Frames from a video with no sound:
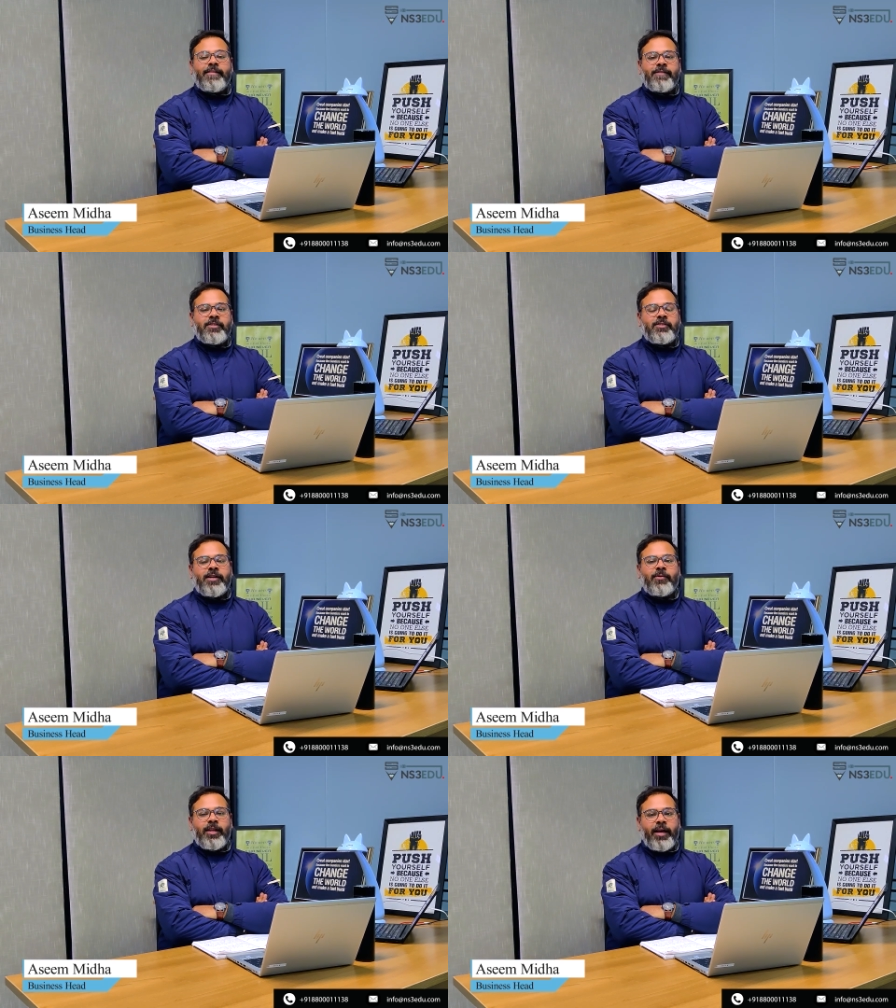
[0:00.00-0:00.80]
which is
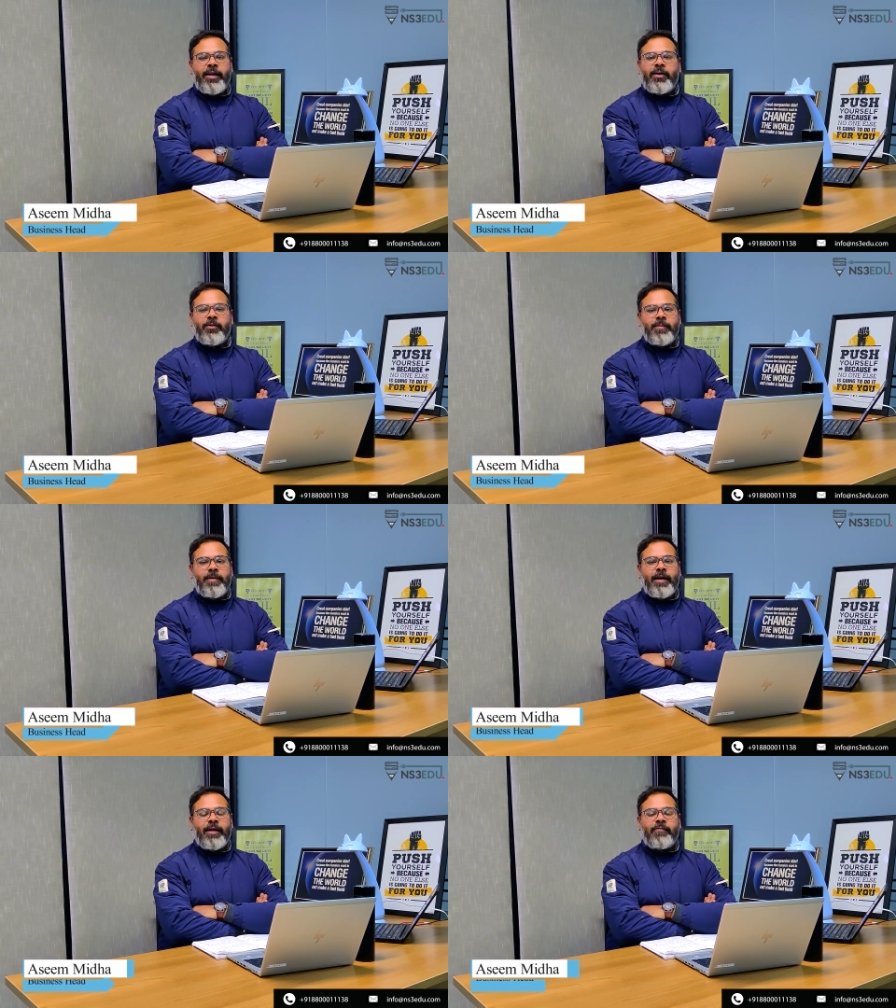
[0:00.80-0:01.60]
now there into the
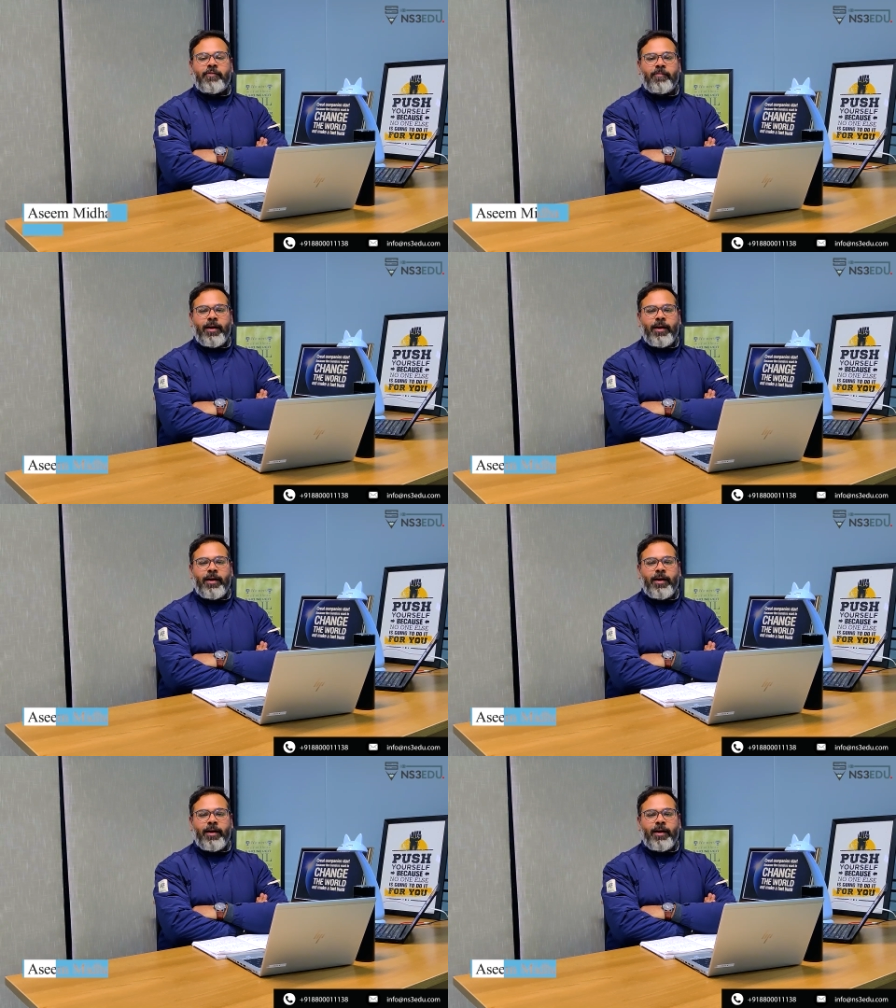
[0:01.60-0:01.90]
market from